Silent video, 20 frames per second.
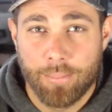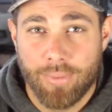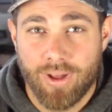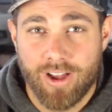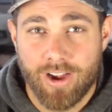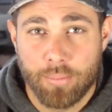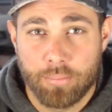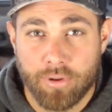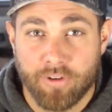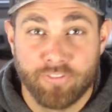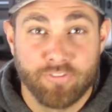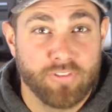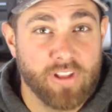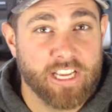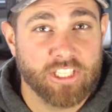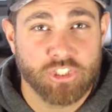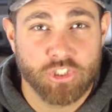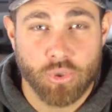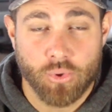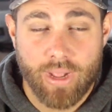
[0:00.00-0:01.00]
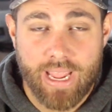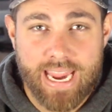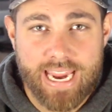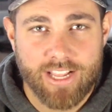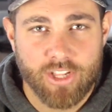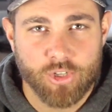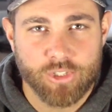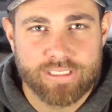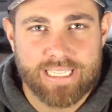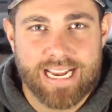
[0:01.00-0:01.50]
among professional
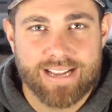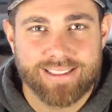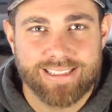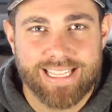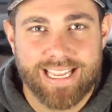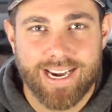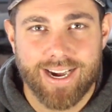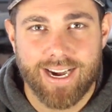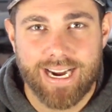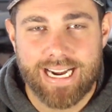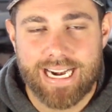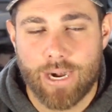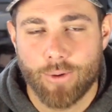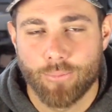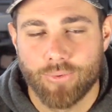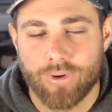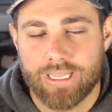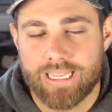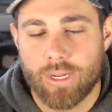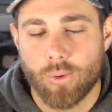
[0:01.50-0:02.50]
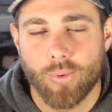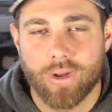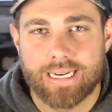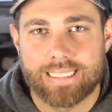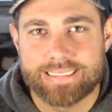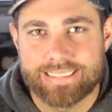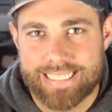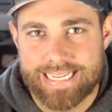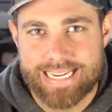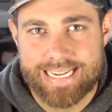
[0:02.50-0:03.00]
anglers out there, and I really want
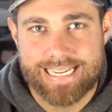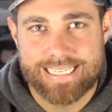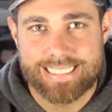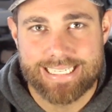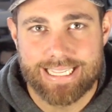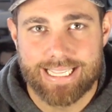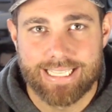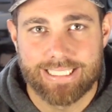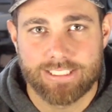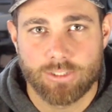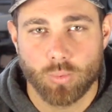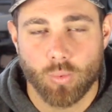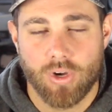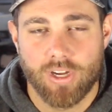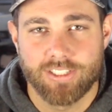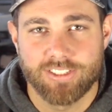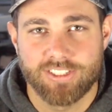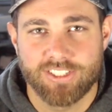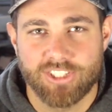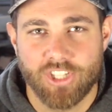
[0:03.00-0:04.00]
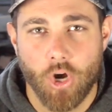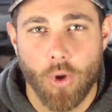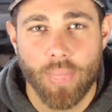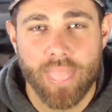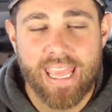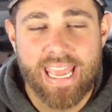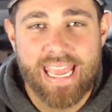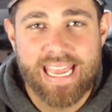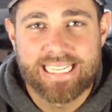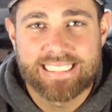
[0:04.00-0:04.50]
to dig into this one, so
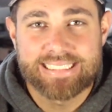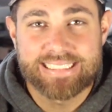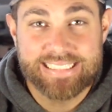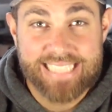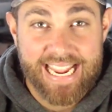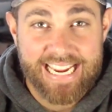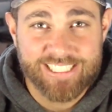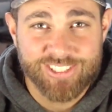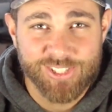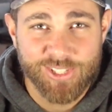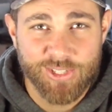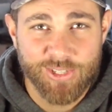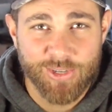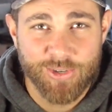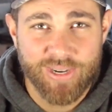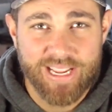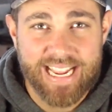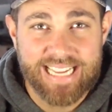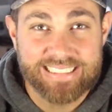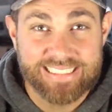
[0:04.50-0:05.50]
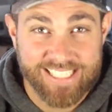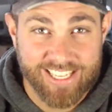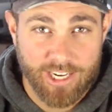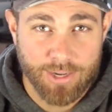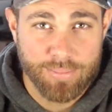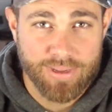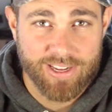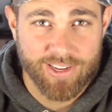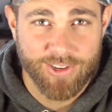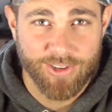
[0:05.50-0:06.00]
stay tuned, it's going
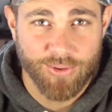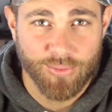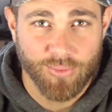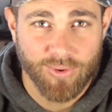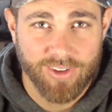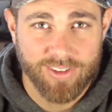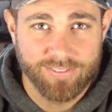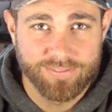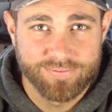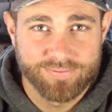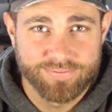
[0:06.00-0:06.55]
to be a good one.